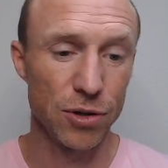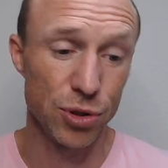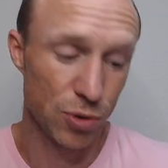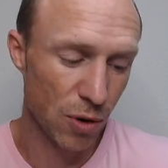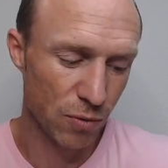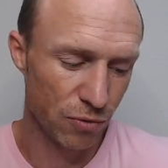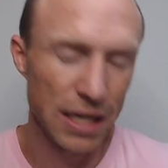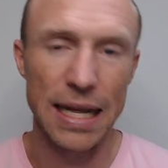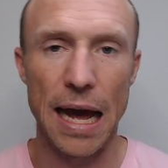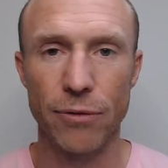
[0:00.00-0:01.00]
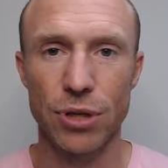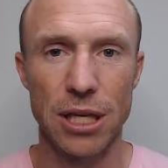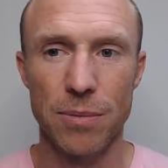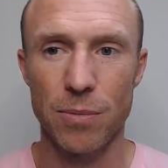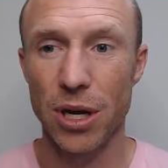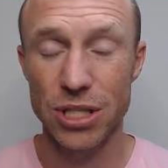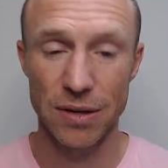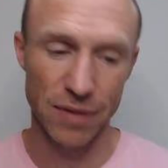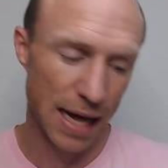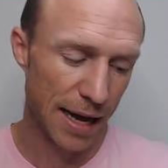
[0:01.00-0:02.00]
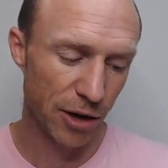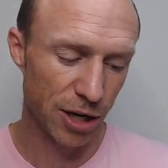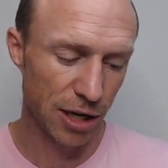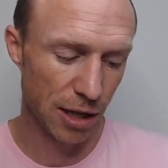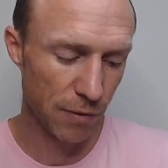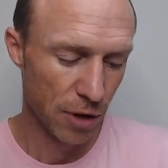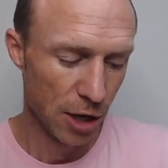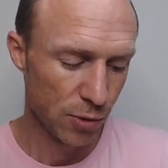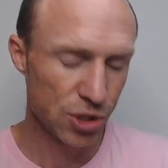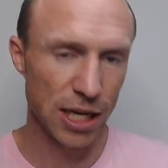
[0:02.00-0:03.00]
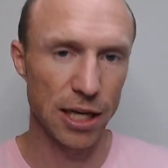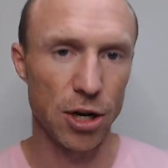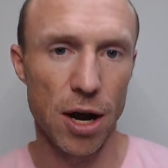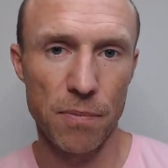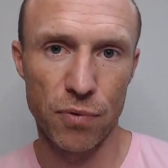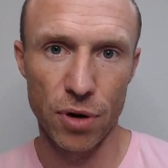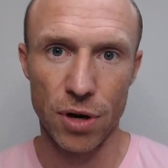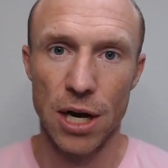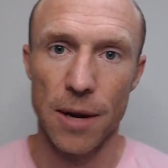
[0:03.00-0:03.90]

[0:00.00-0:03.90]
You don't really have to keep much of an eye on it if you set it up for